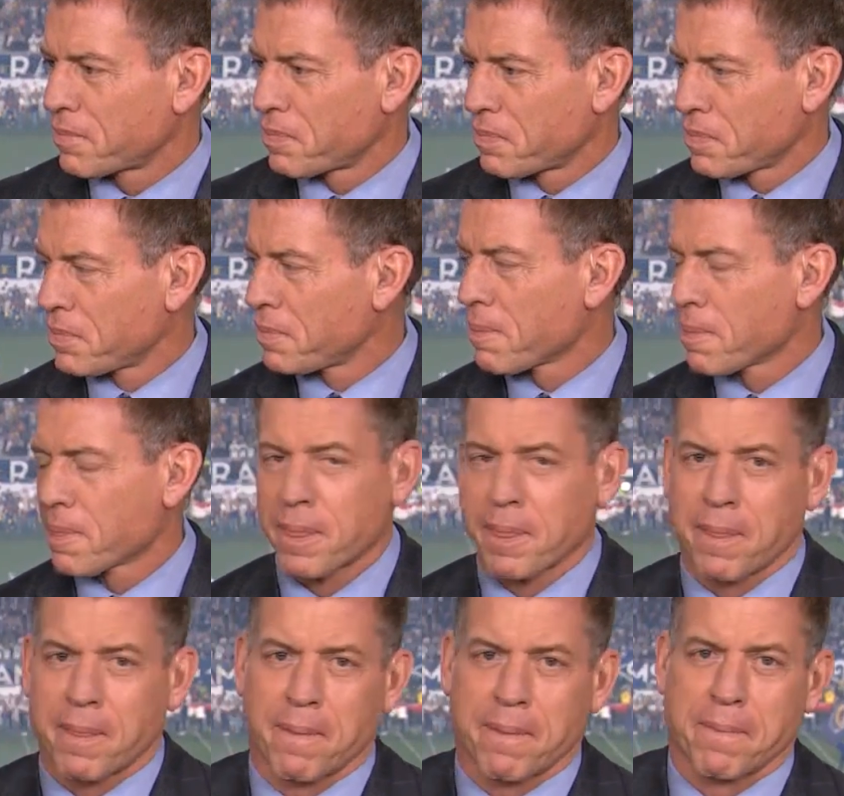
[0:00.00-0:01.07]

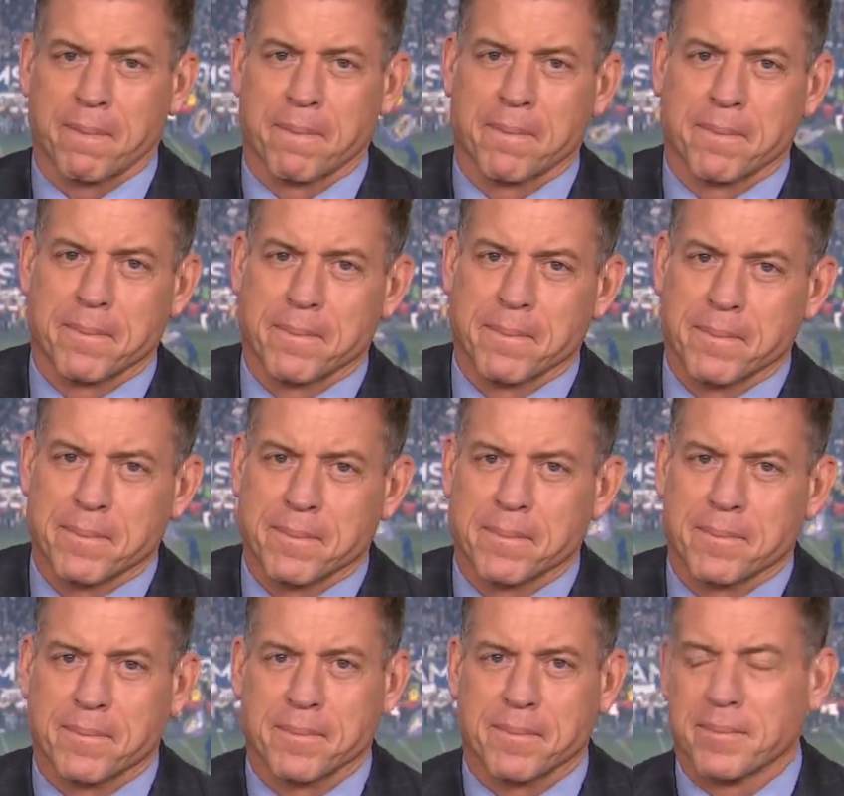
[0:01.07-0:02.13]

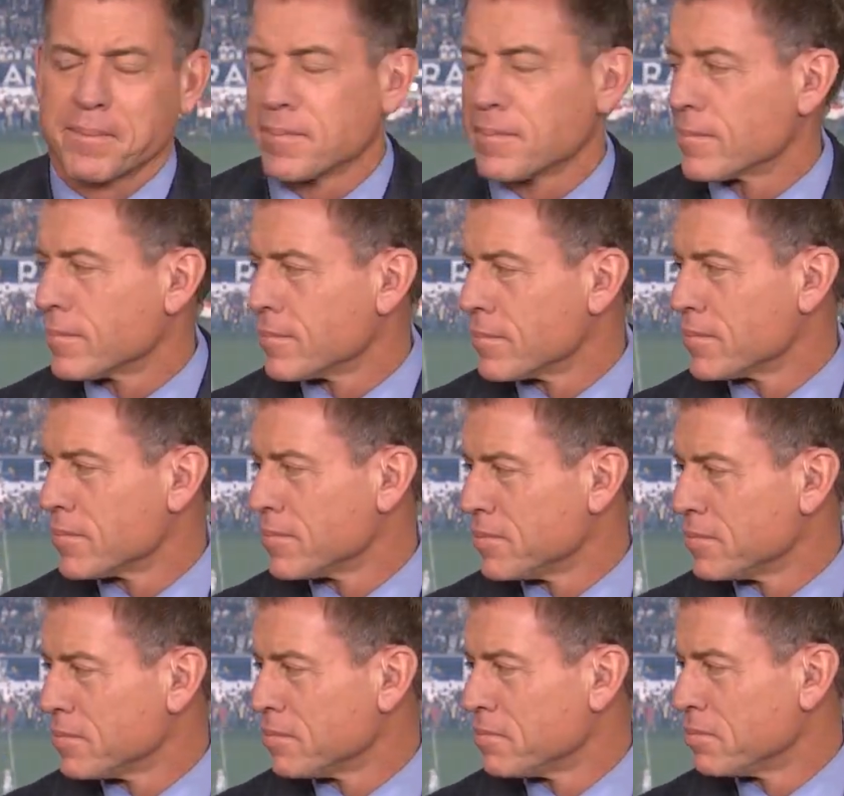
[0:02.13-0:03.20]

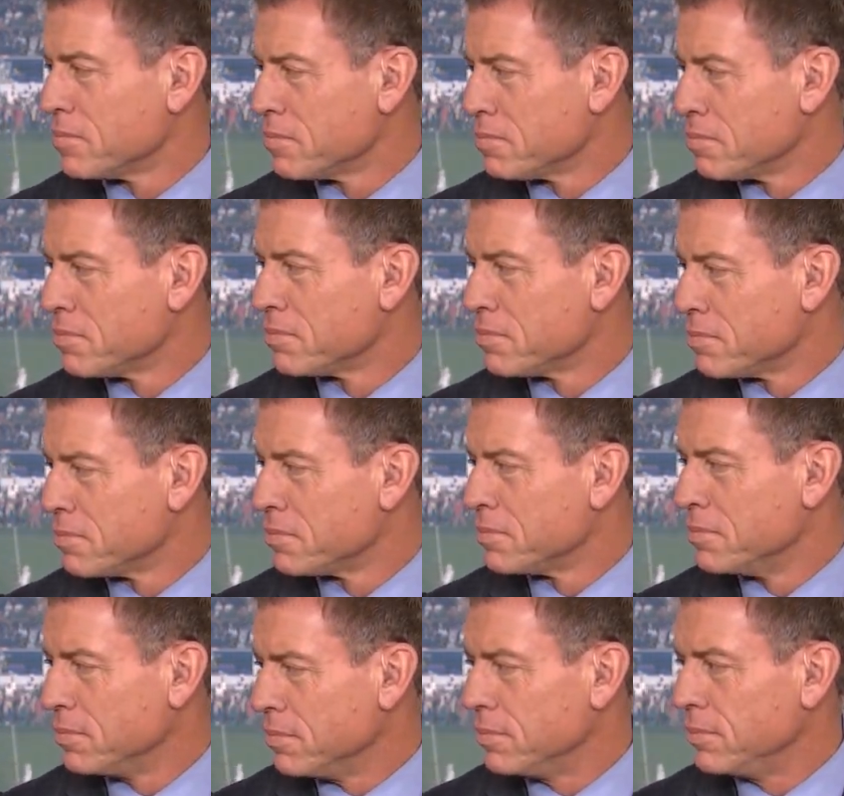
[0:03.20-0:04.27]

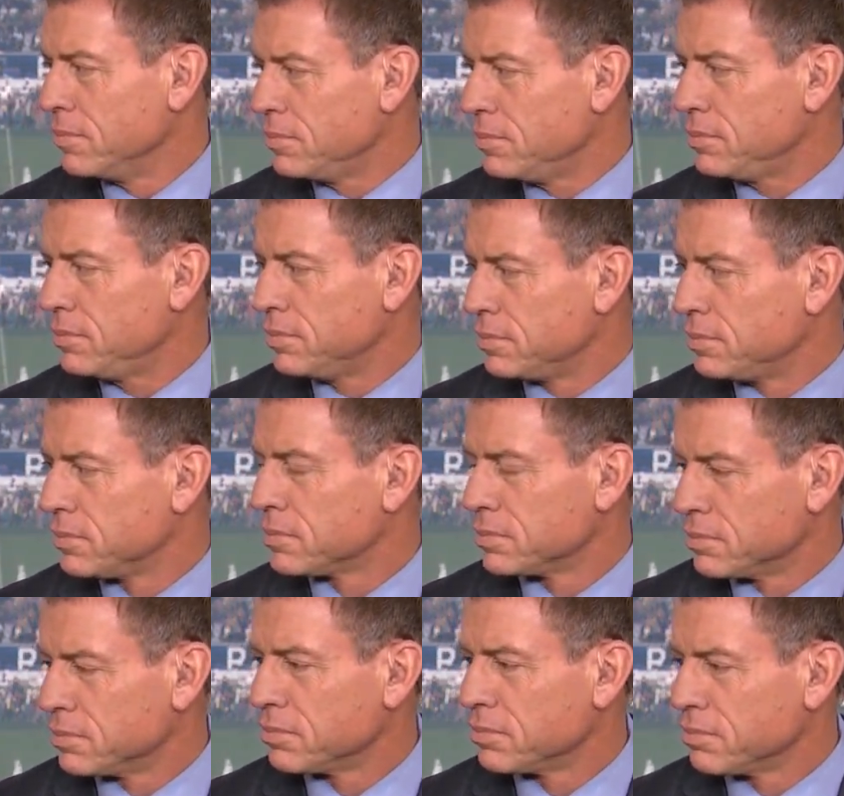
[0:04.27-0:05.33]

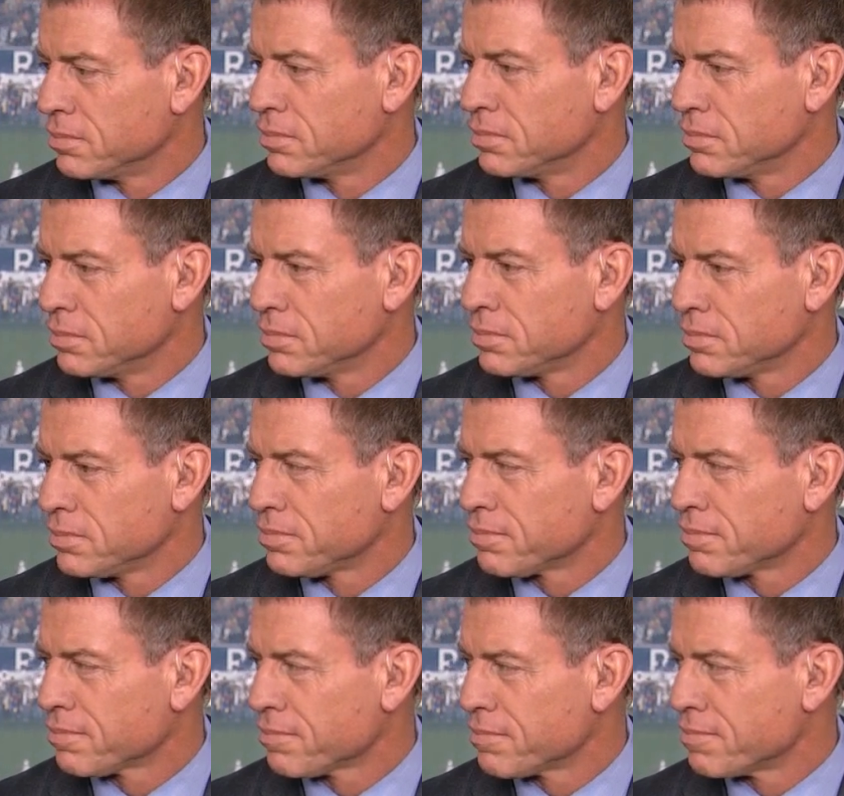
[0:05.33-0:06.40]

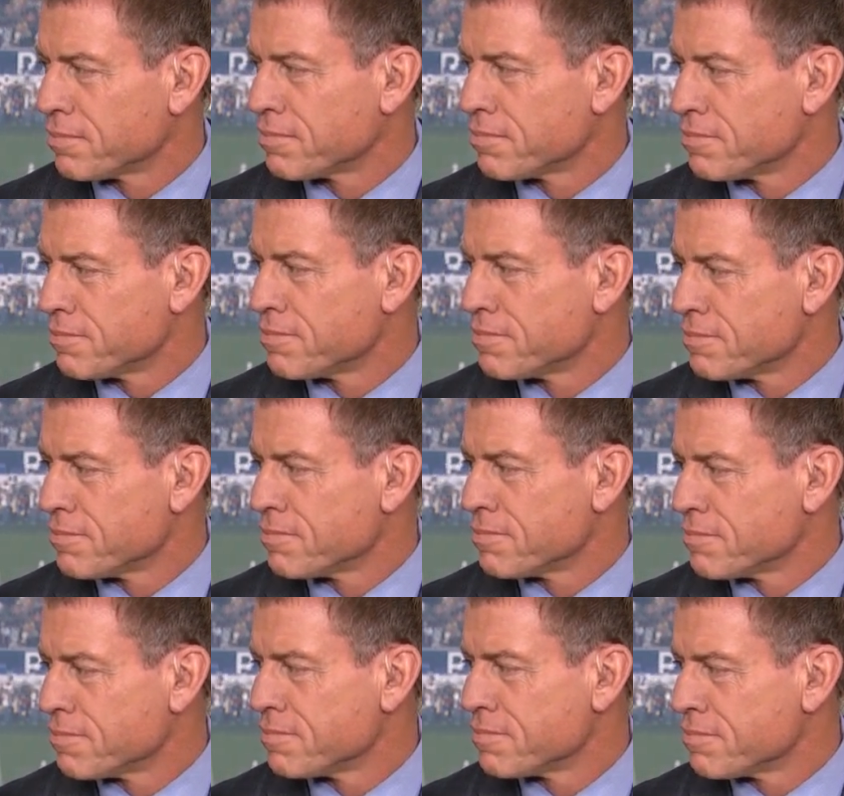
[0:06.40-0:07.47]

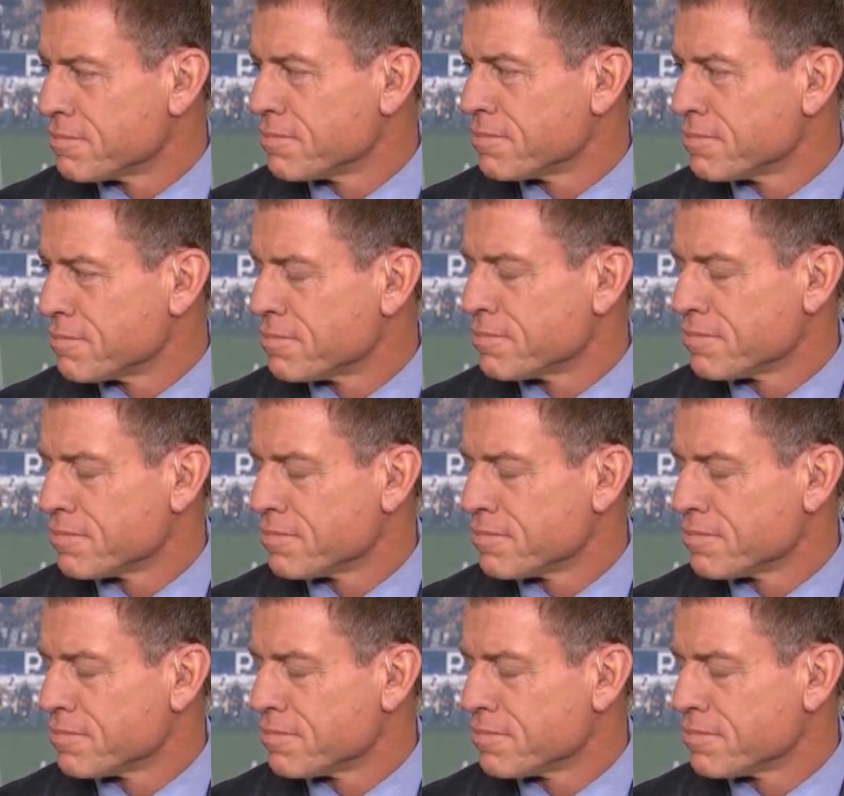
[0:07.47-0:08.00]
This person isn't speaking.